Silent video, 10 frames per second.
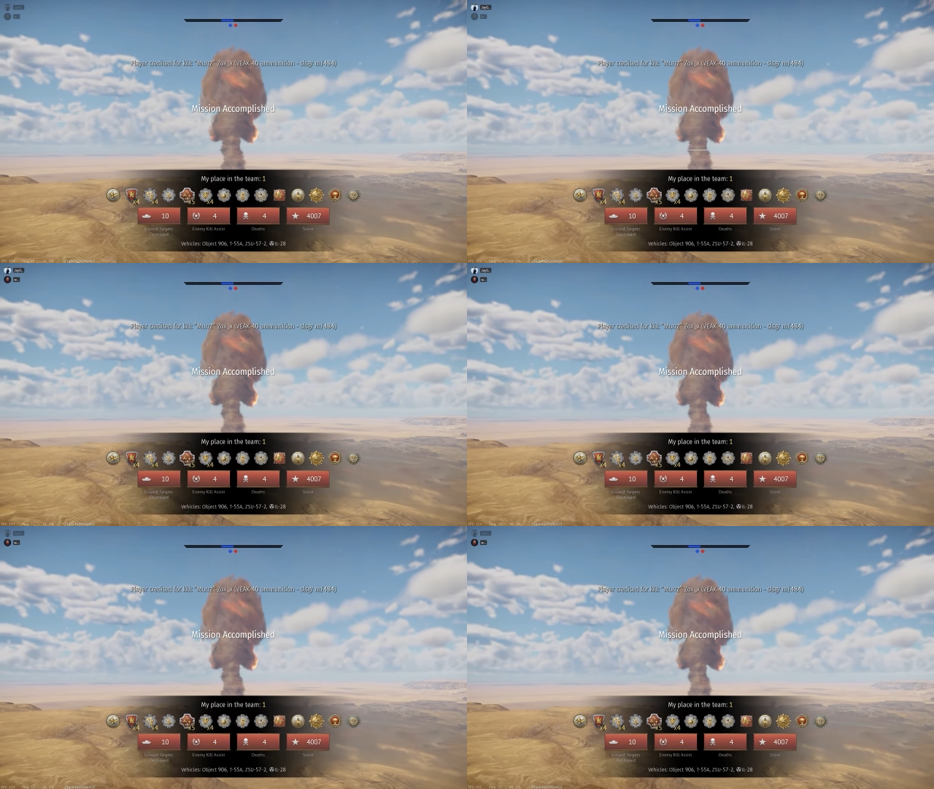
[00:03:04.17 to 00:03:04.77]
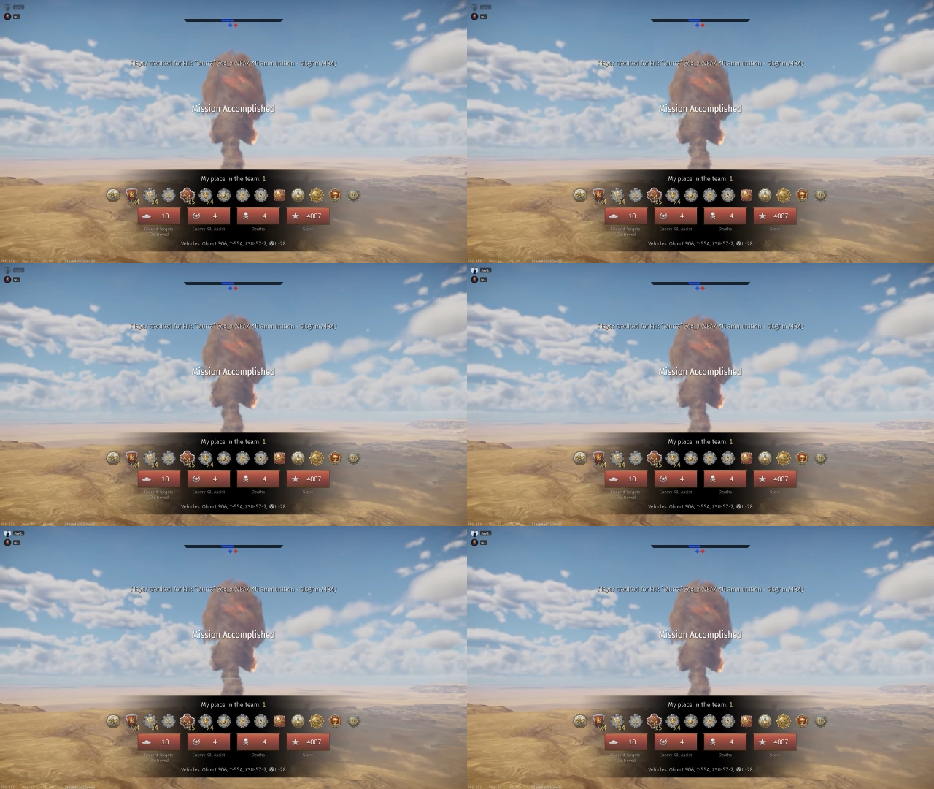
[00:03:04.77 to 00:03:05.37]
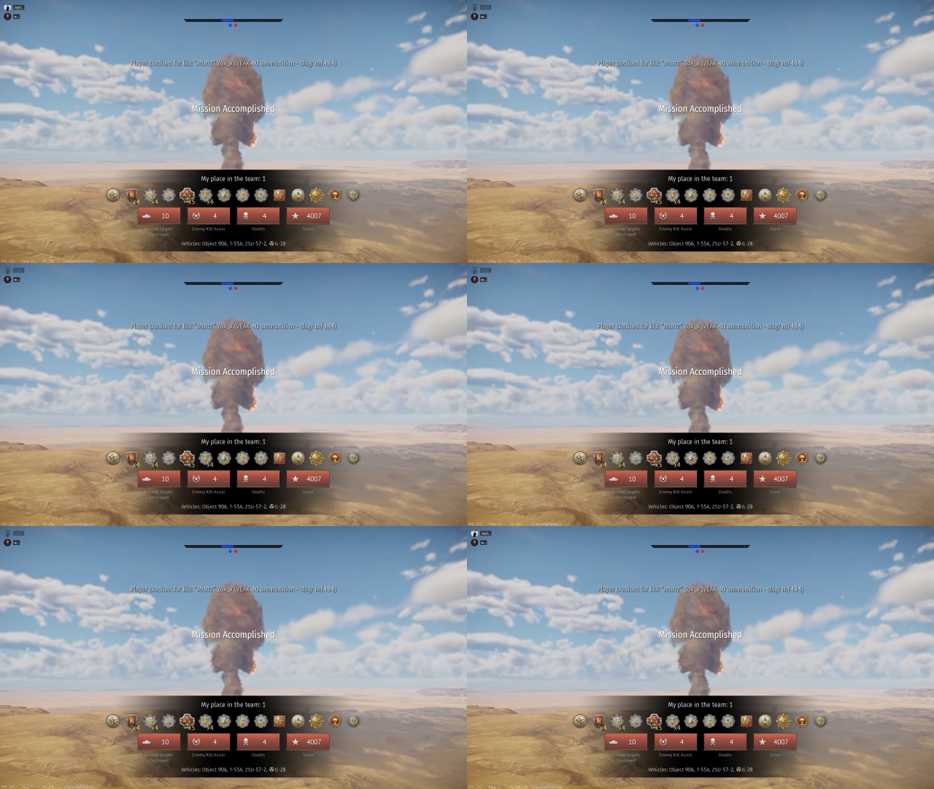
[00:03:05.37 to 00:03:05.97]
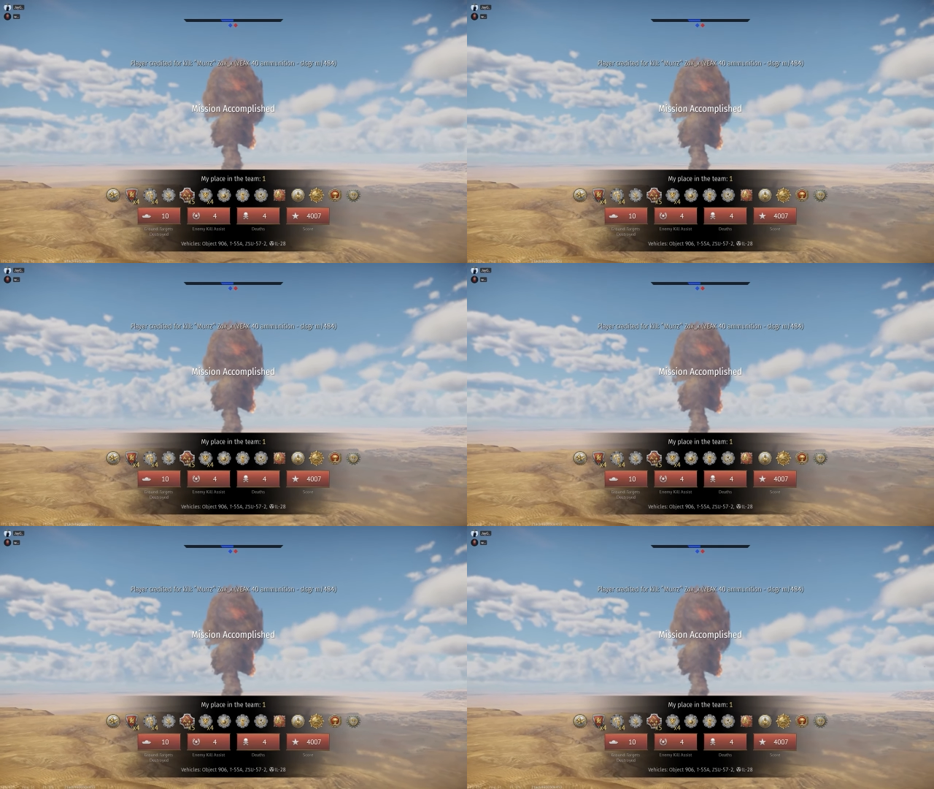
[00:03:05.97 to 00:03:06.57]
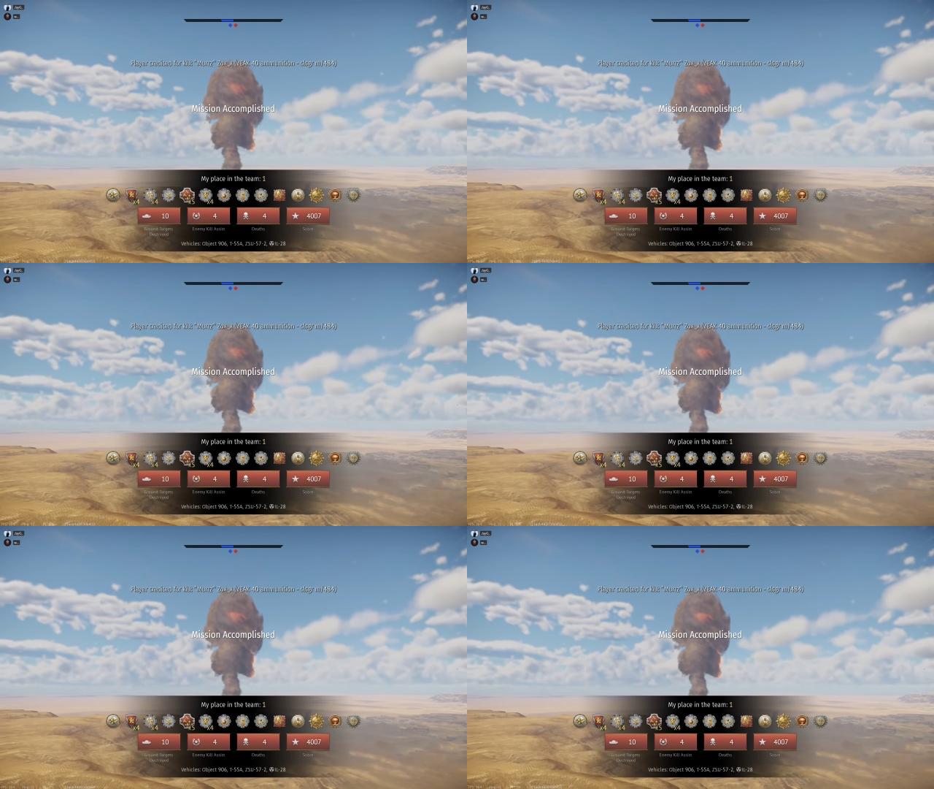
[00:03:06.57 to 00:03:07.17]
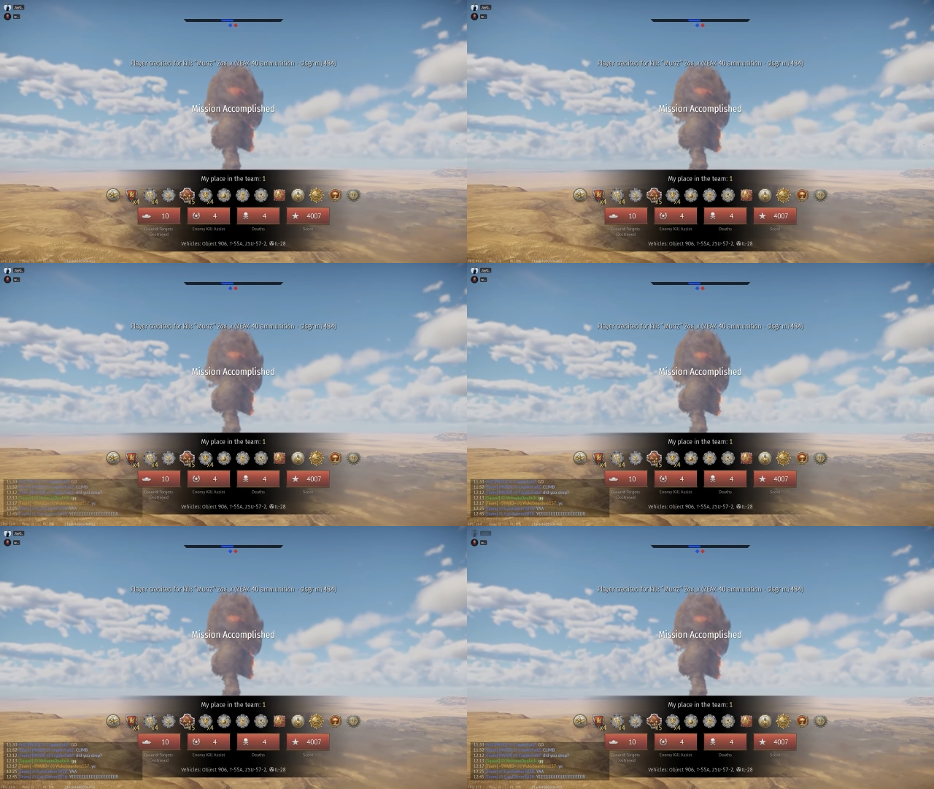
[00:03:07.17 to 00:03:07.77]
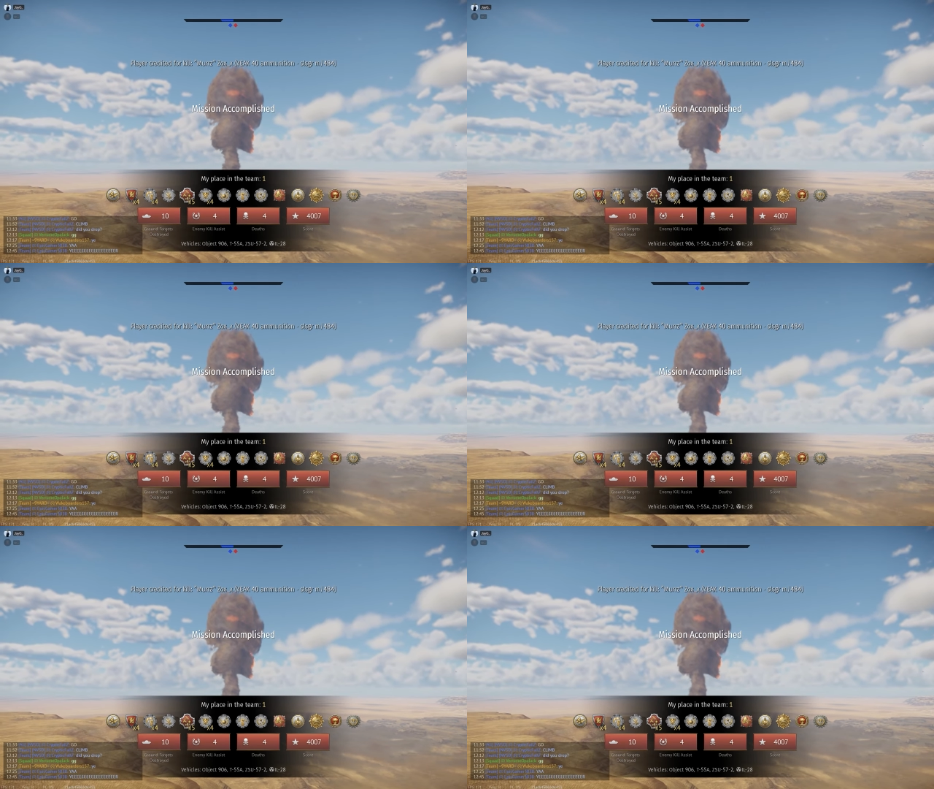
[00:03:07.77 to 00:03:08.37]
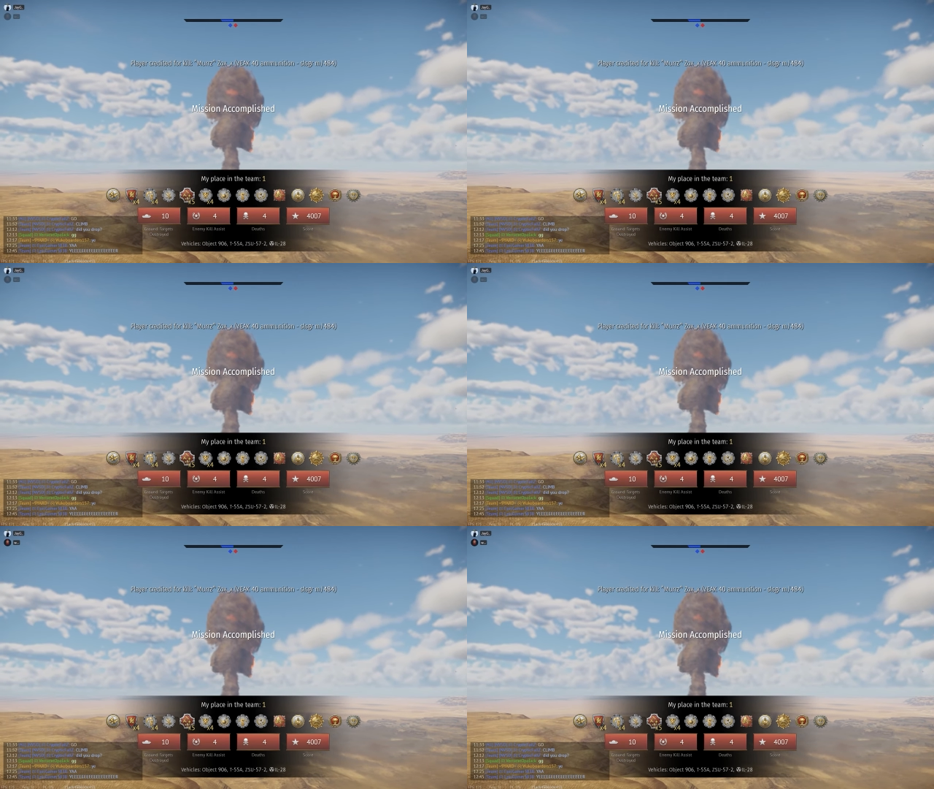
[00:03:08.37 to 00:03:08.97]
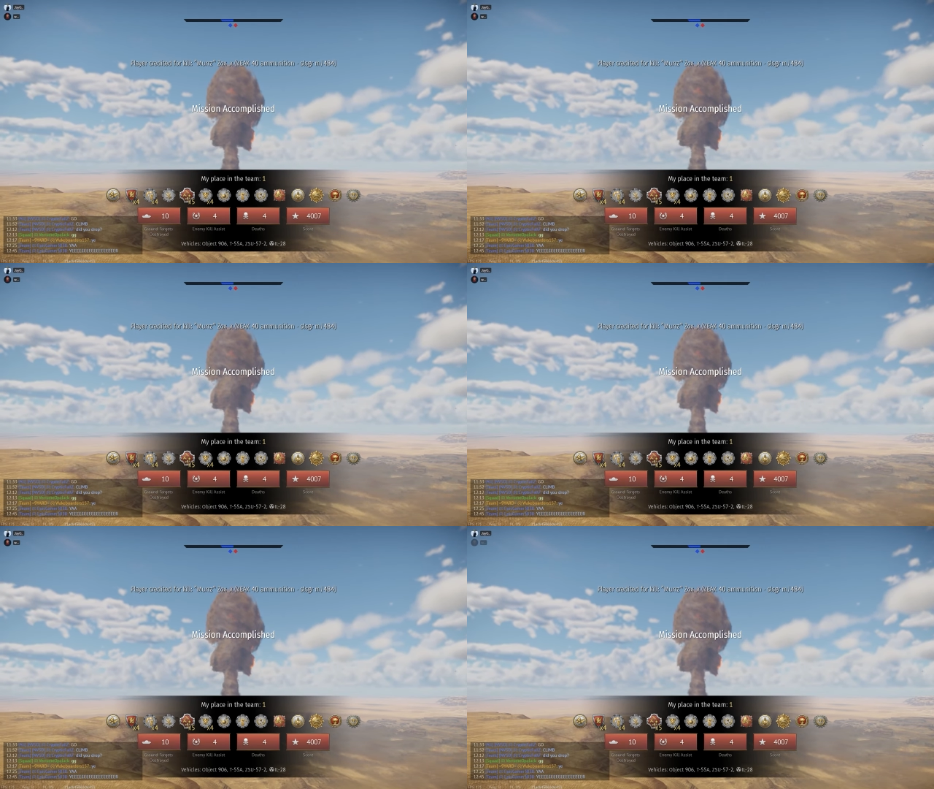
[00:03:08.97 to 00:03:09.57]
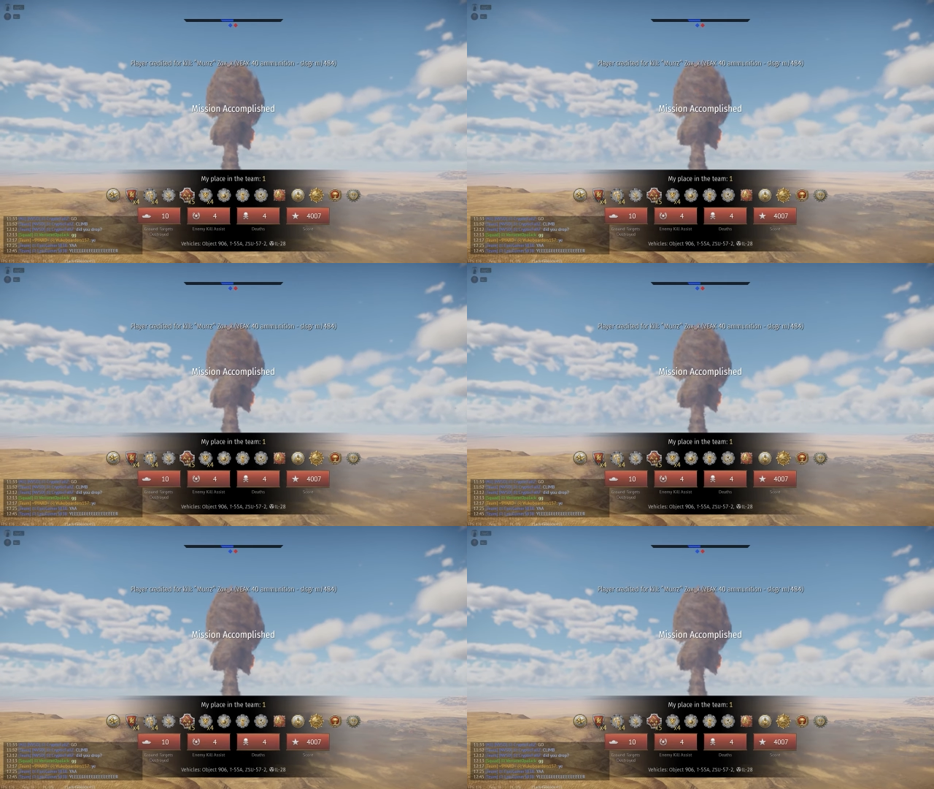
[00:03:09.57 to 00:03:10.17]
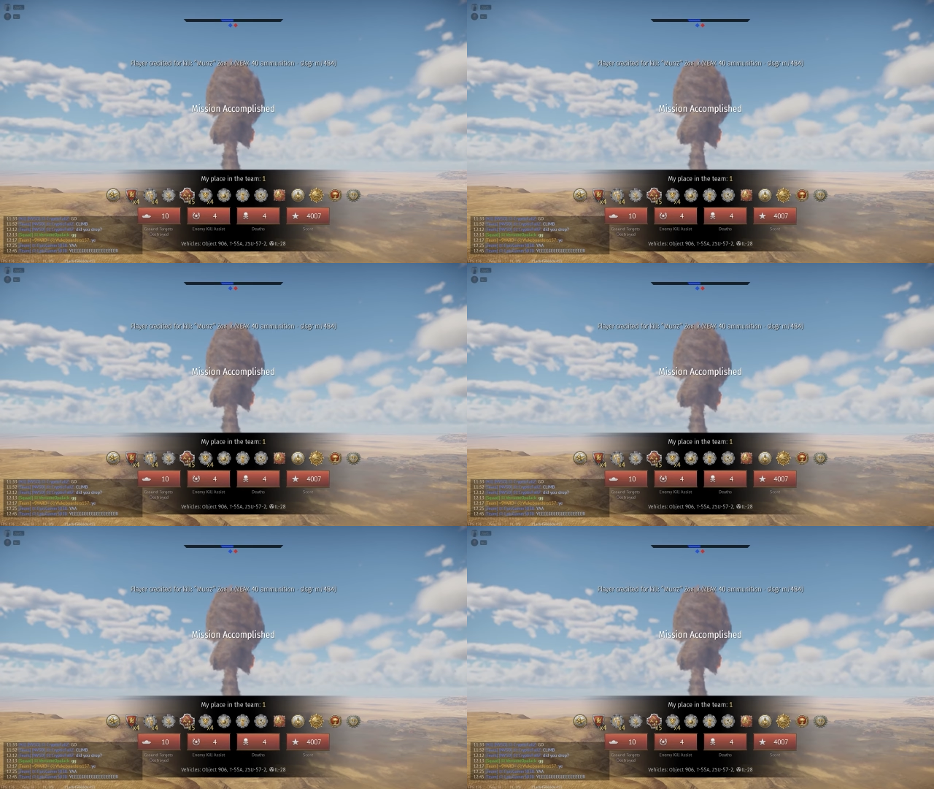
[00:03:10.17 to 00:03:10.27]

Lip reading: (no speaker visible)